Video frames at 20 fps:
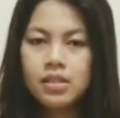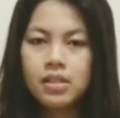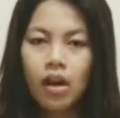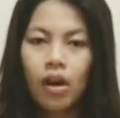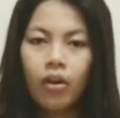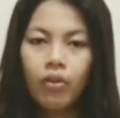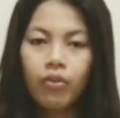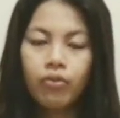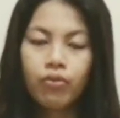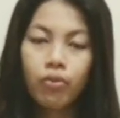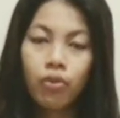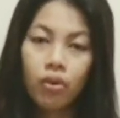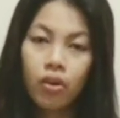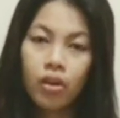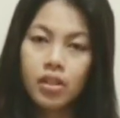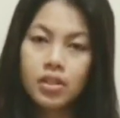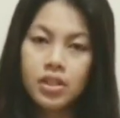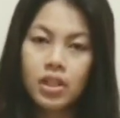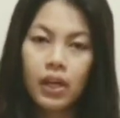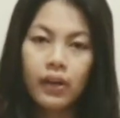of
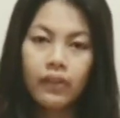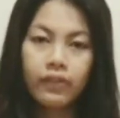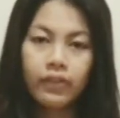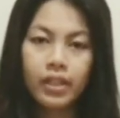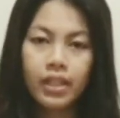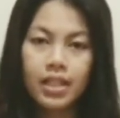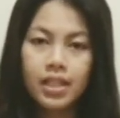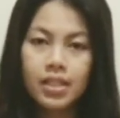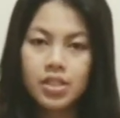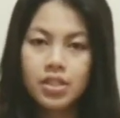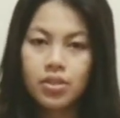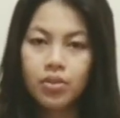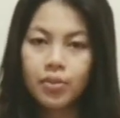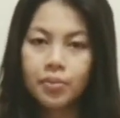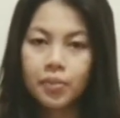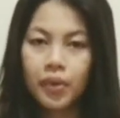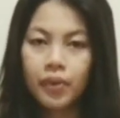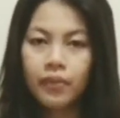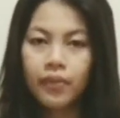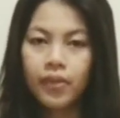words of each
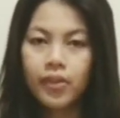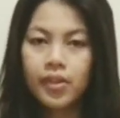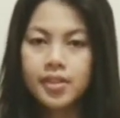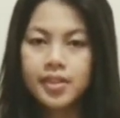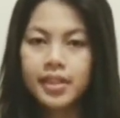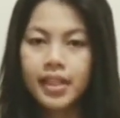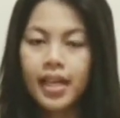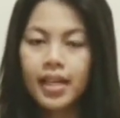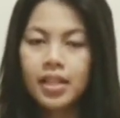group of words.